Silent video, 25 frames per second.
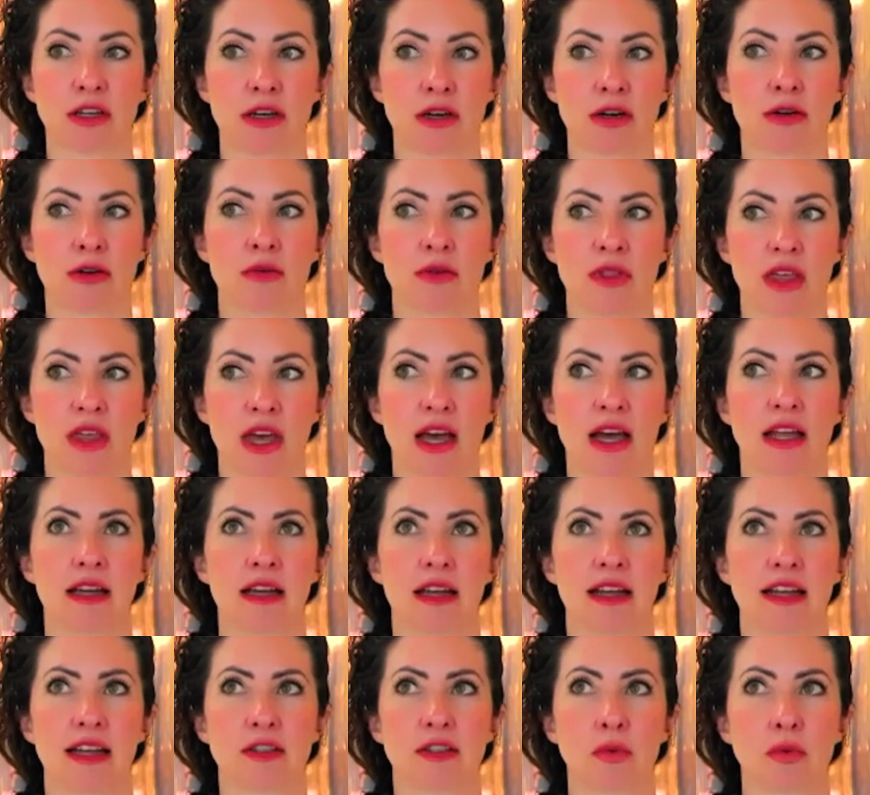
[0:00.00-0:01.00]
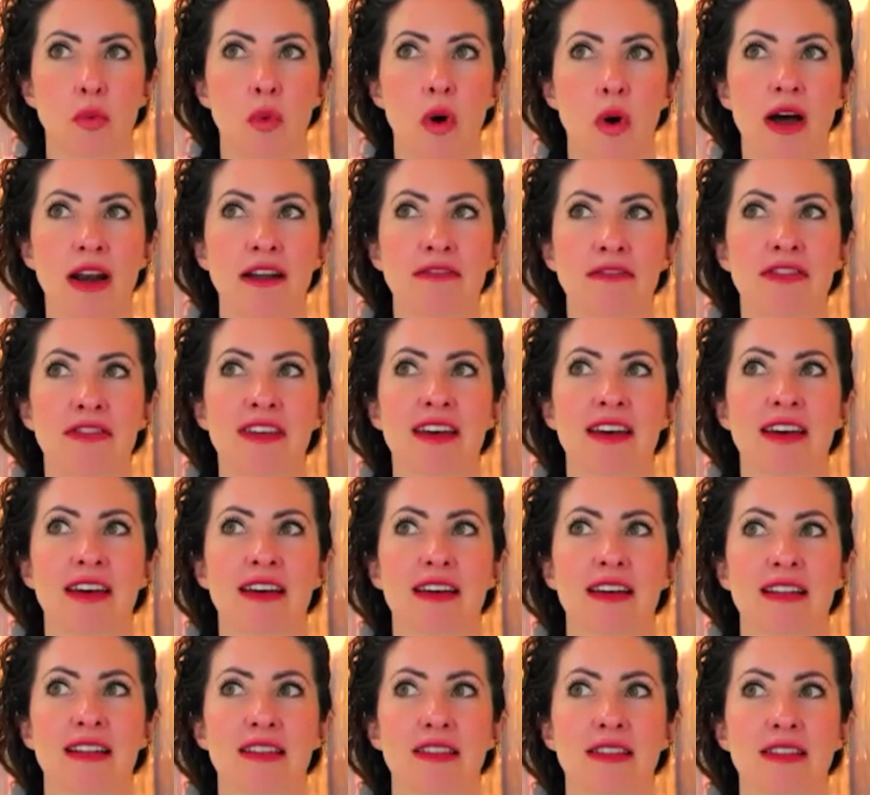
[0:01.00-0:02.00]
know that it's one of
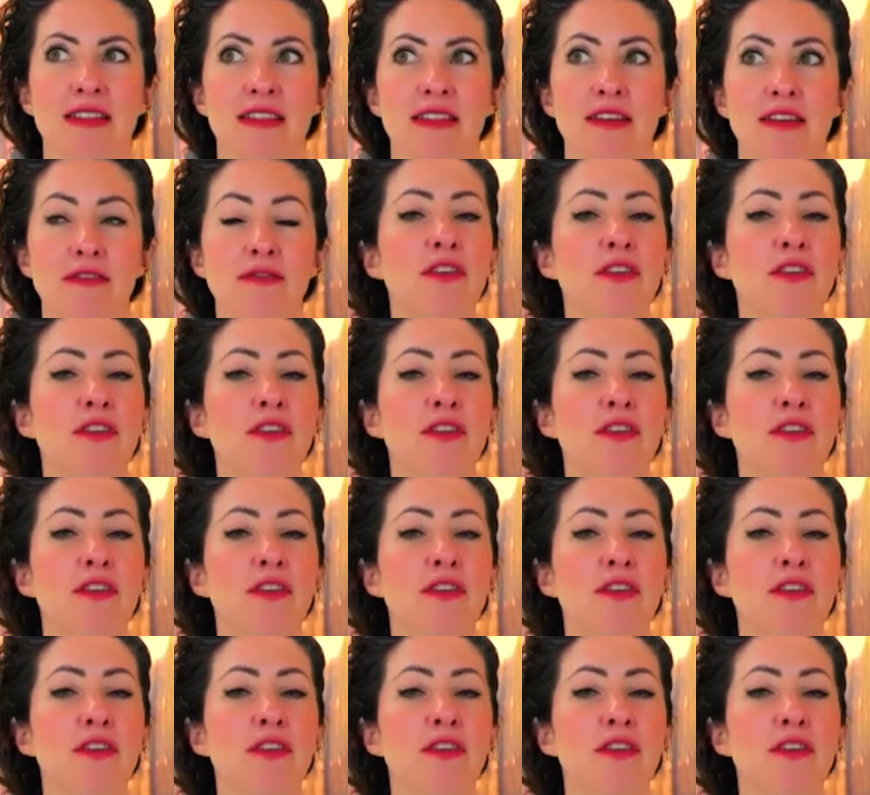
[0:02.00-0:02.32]
the